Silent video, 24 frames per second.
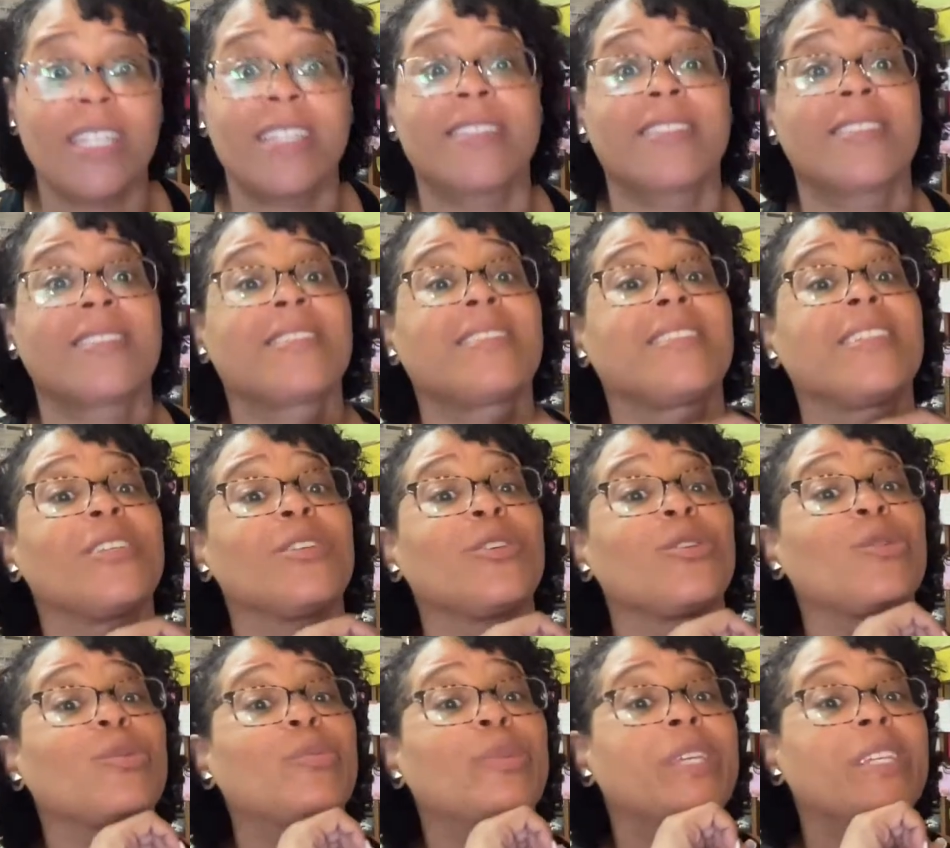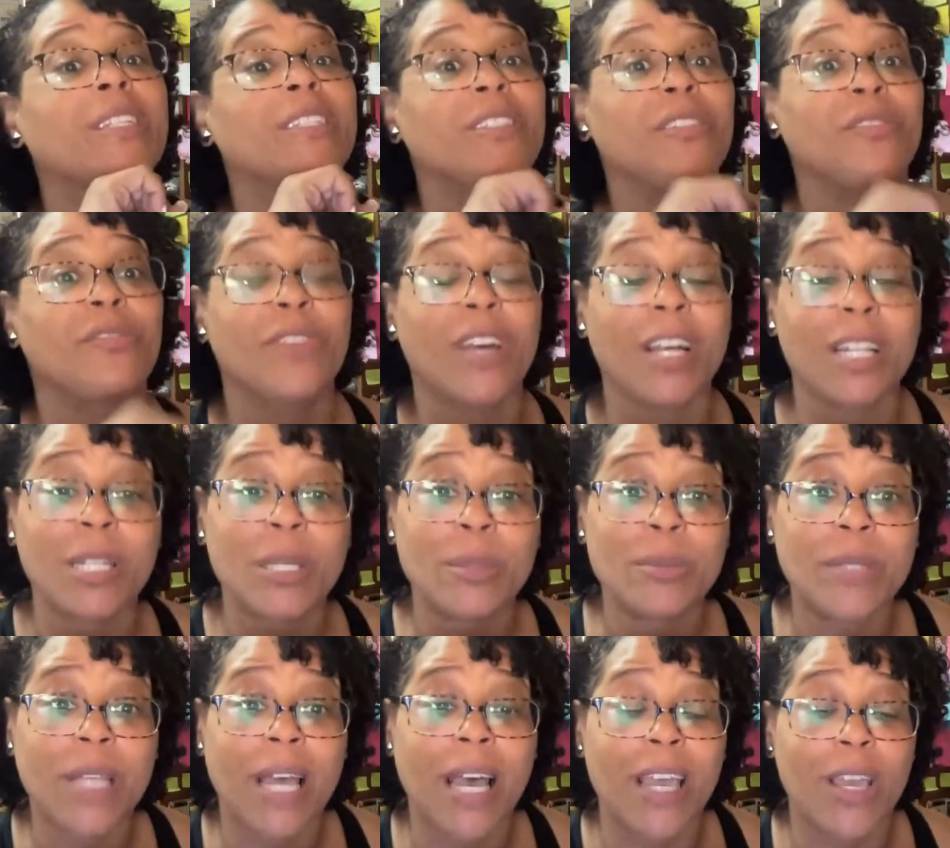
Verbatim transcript: It's still being developed.